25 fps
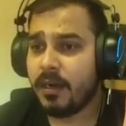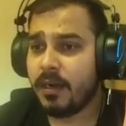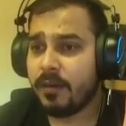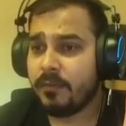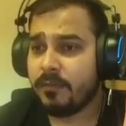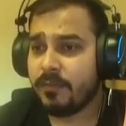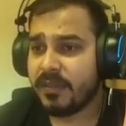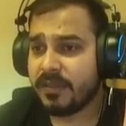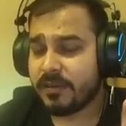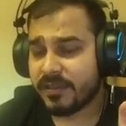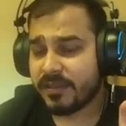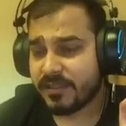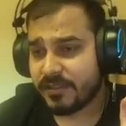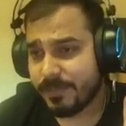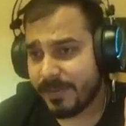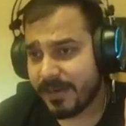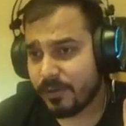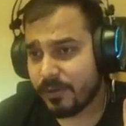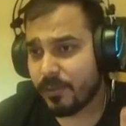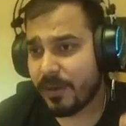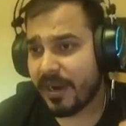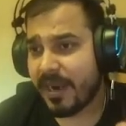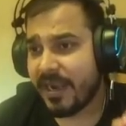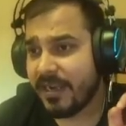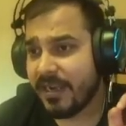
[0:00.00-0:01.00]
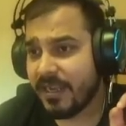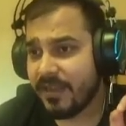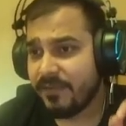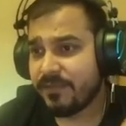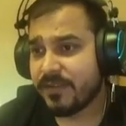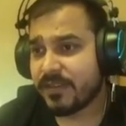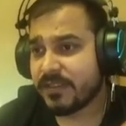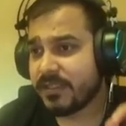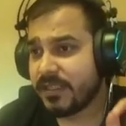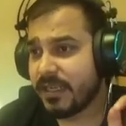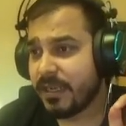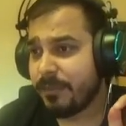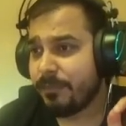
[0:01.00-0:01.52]
with respect to ID,
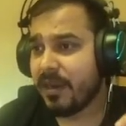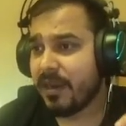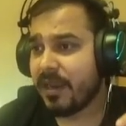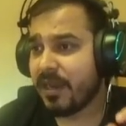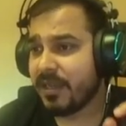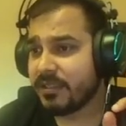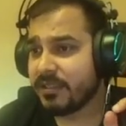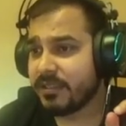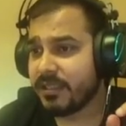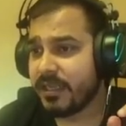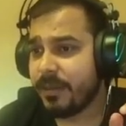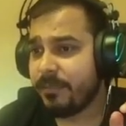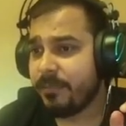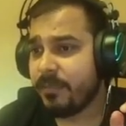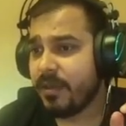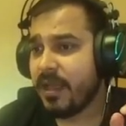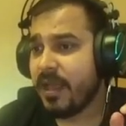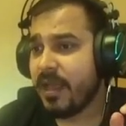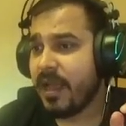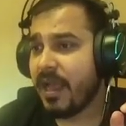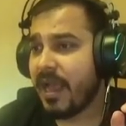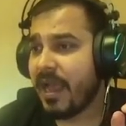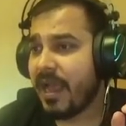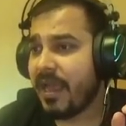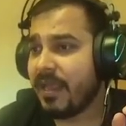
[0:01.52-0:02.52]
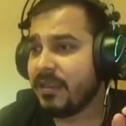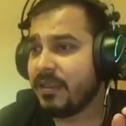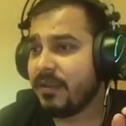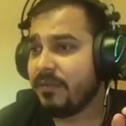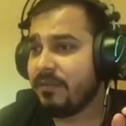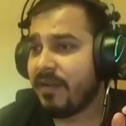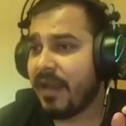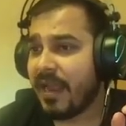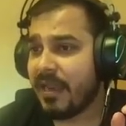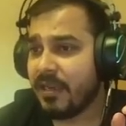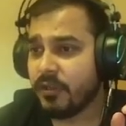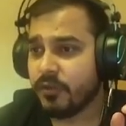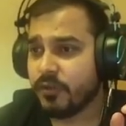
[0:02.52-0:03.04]
first name, last name, and the
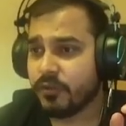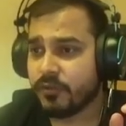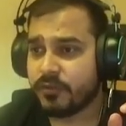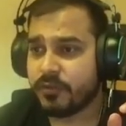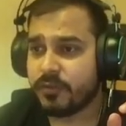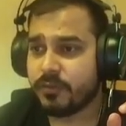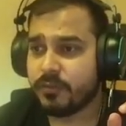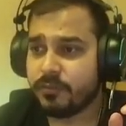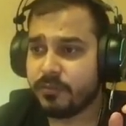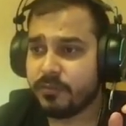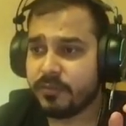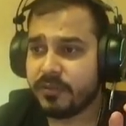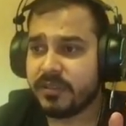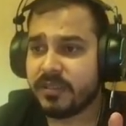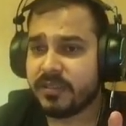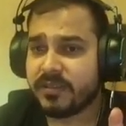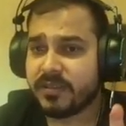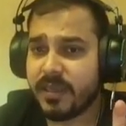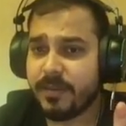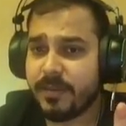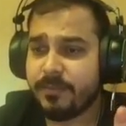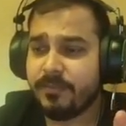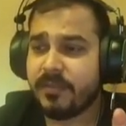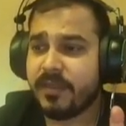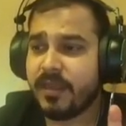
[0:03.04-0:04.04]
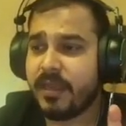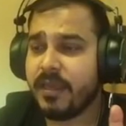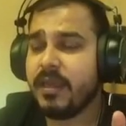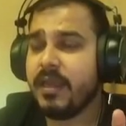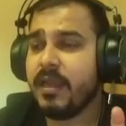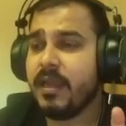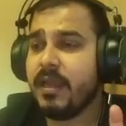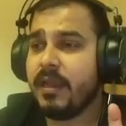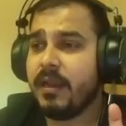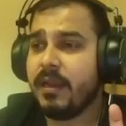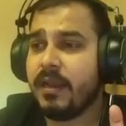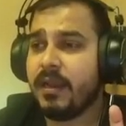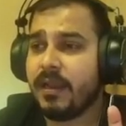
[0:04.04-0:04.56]
values with the same thing.
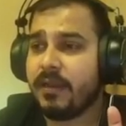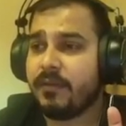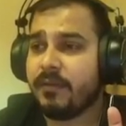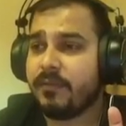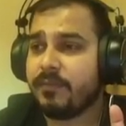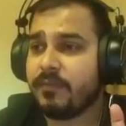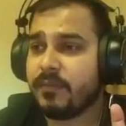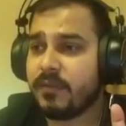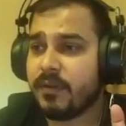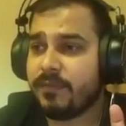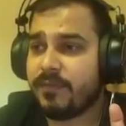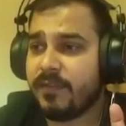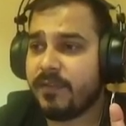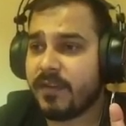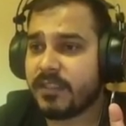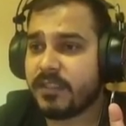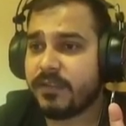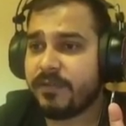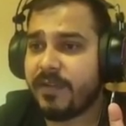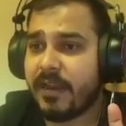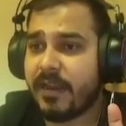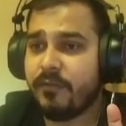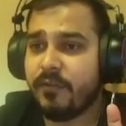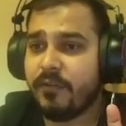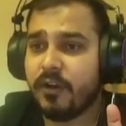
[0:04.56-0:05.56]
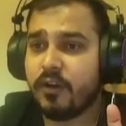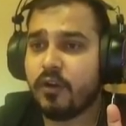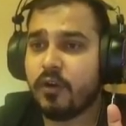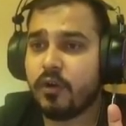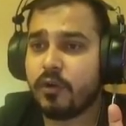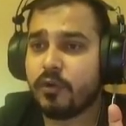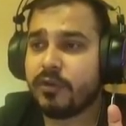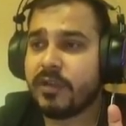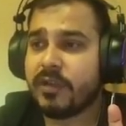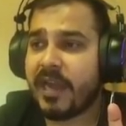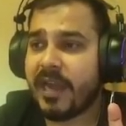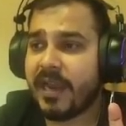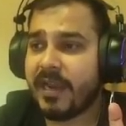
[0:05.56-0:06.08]
Like the first value will go
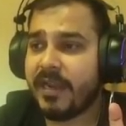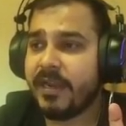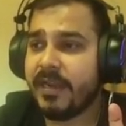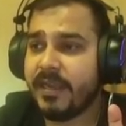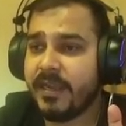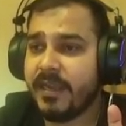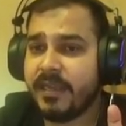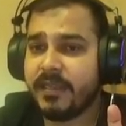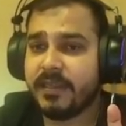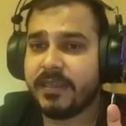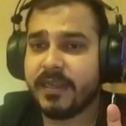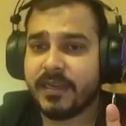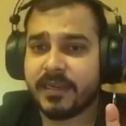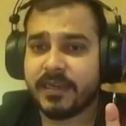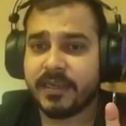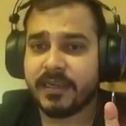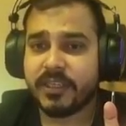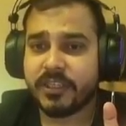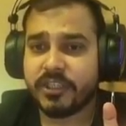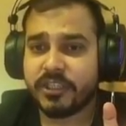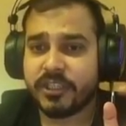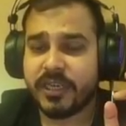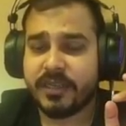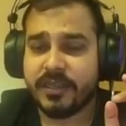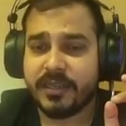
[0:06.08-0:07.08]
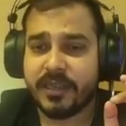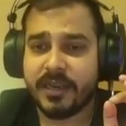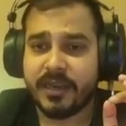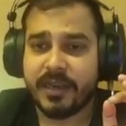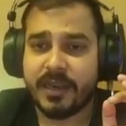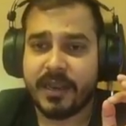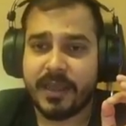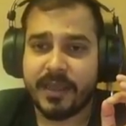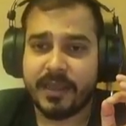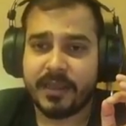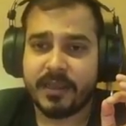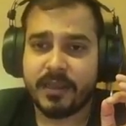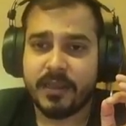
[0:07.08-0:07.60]
to the ID, then Krish, and then
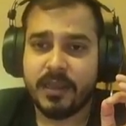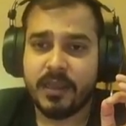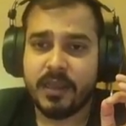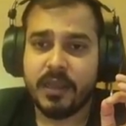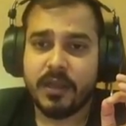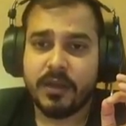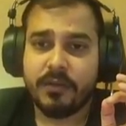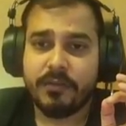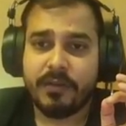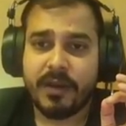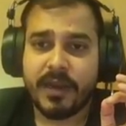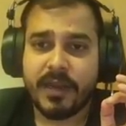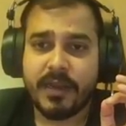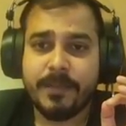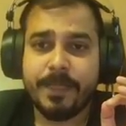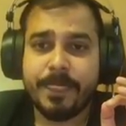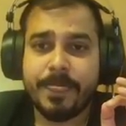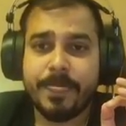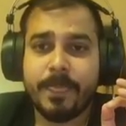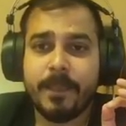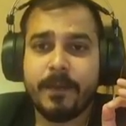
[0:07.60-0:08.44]
Nayak, right?